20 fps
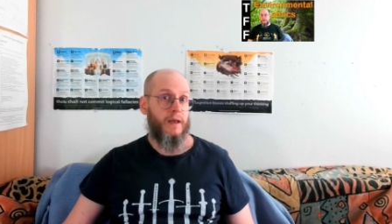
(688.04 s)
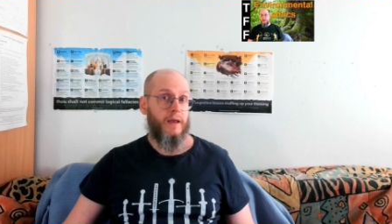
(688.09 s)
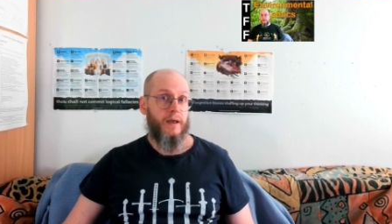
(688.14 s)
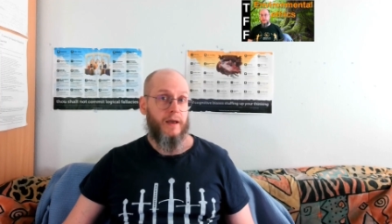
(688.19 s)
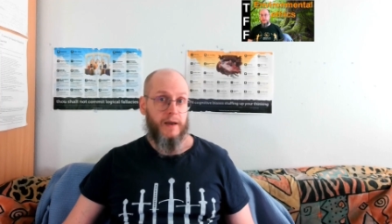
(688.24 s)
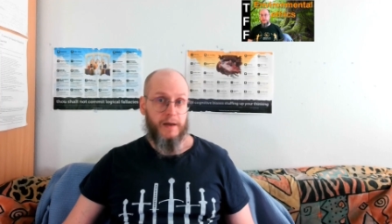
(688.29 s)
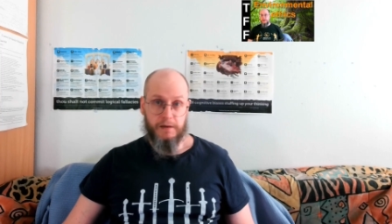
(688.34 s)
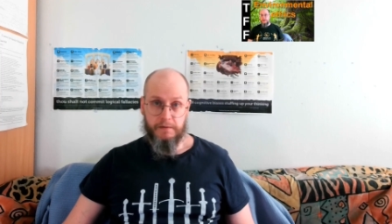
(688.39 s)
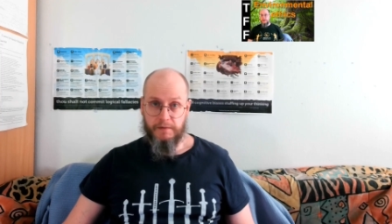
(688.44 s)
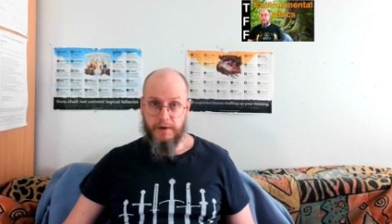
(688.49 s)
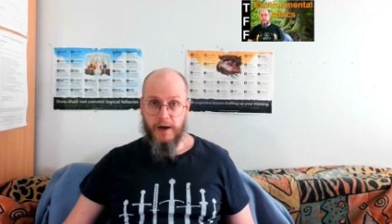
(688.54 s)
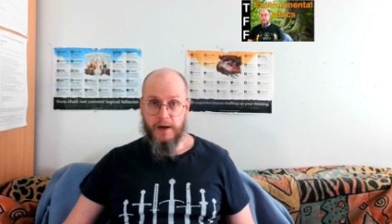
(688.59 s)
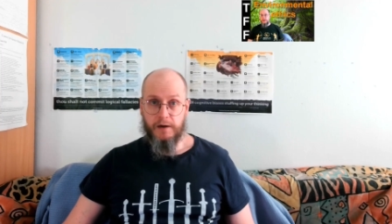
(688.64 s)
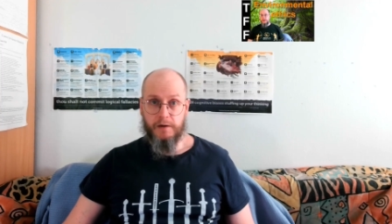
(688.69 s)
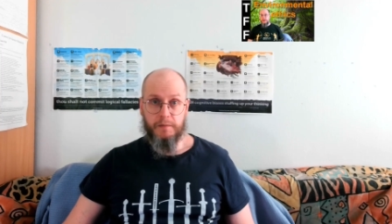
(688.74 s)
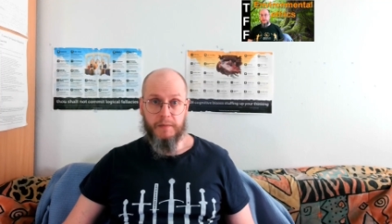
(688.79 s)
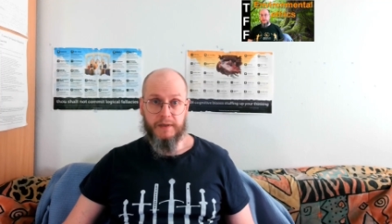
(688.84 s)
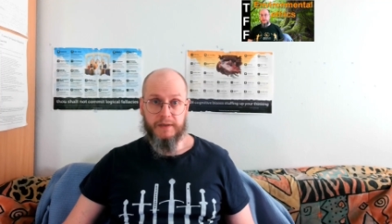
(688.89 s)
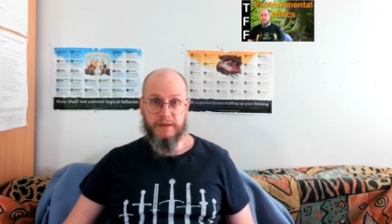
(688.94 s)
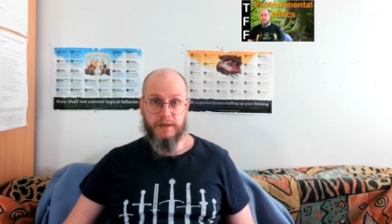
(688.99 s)

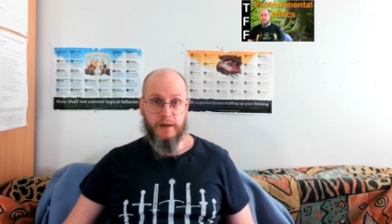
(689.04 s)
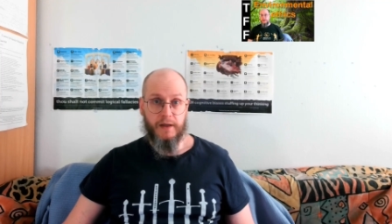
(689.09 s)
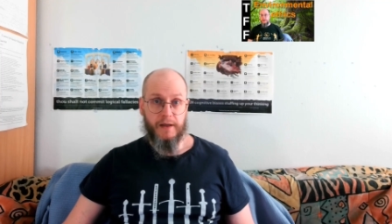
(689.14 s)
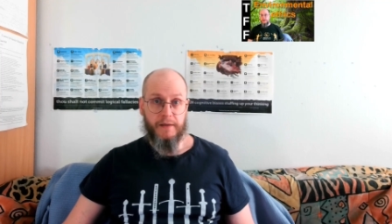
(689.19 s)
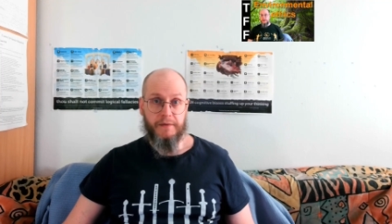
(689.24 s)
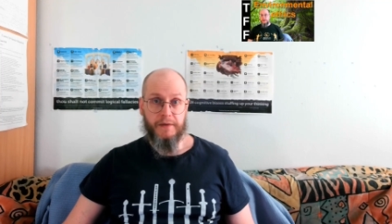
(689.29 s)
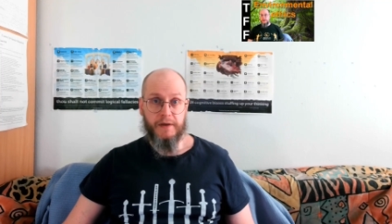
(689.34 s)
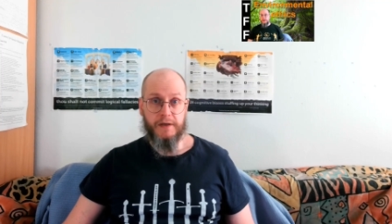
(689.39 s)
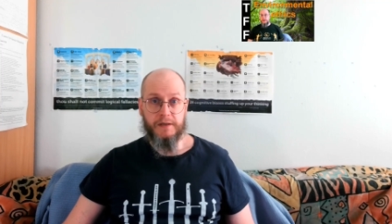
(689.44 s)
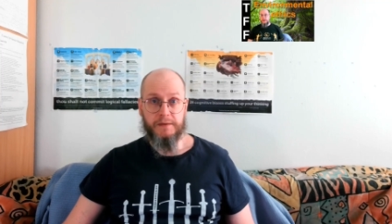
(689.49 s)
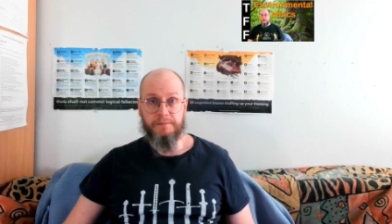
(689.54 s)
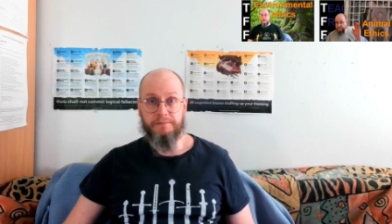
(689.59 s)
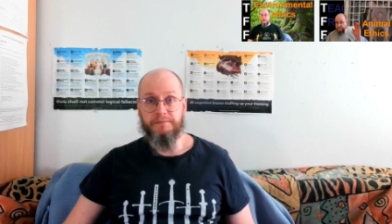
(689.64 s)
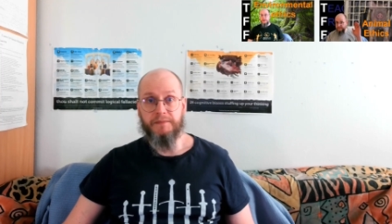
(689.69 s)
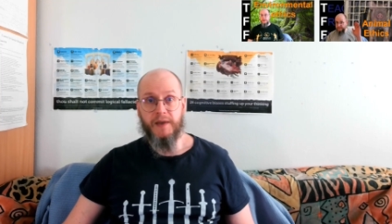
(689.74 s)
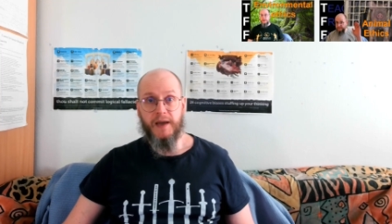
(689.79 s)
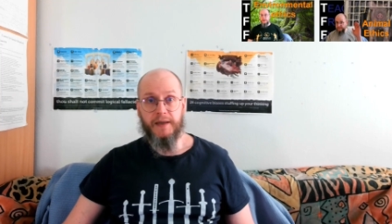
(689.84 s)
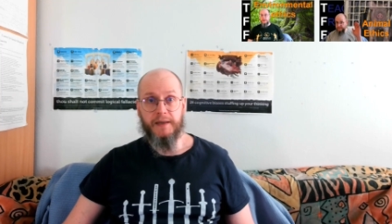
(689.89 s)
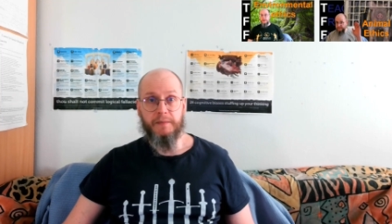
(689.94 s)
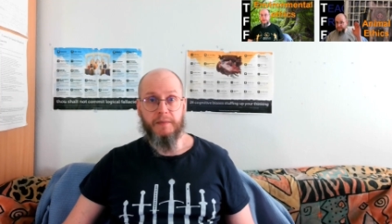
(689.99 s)
Environmental ethics,
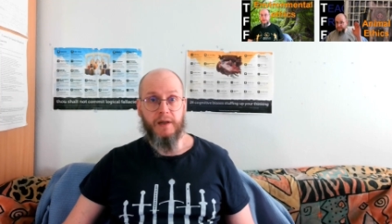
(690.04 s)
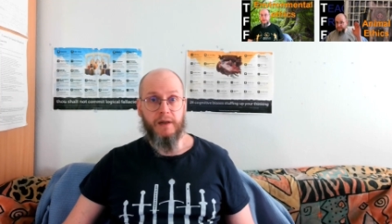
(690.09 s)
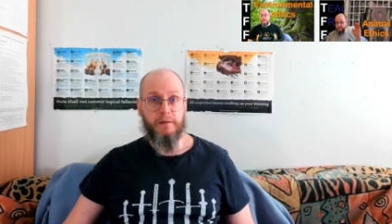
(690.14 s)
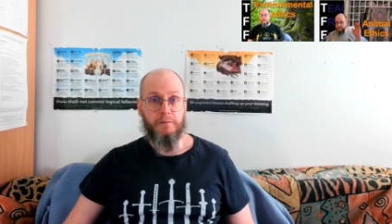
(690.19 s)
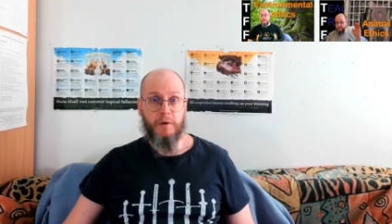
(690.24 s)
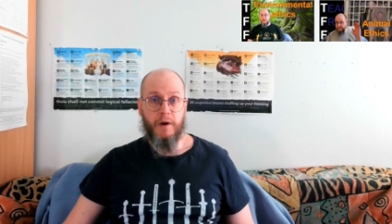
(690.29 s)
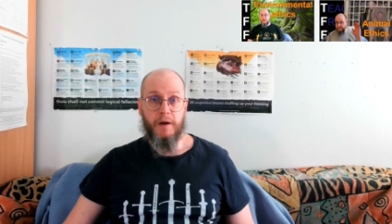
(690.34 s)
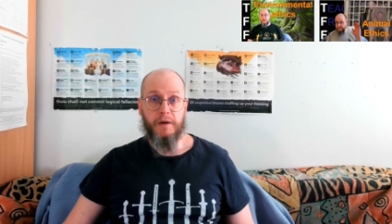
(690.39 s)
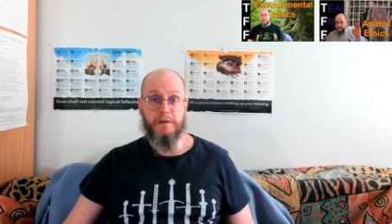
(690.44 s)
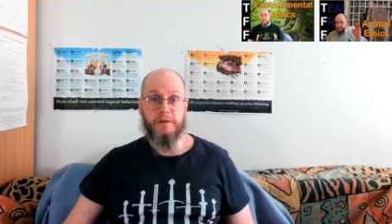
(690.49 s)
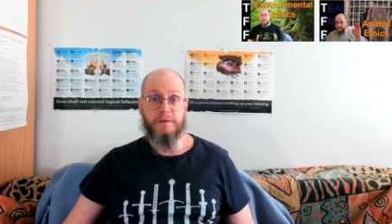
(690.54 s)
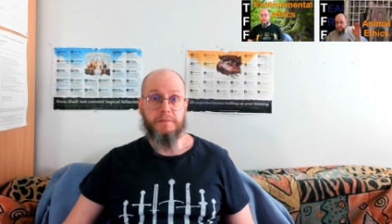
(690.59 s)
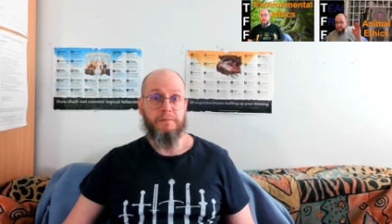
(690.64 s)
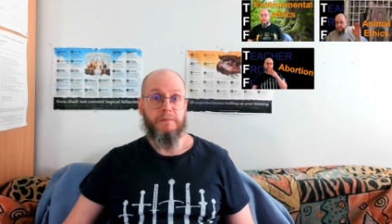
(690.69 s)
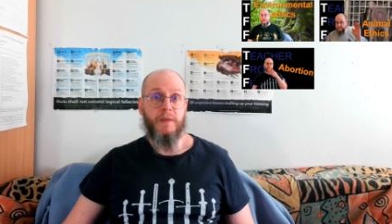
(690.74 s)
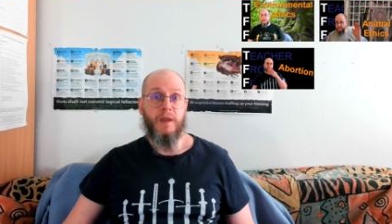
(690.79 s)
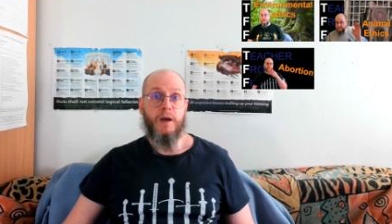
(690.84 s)
animal rights,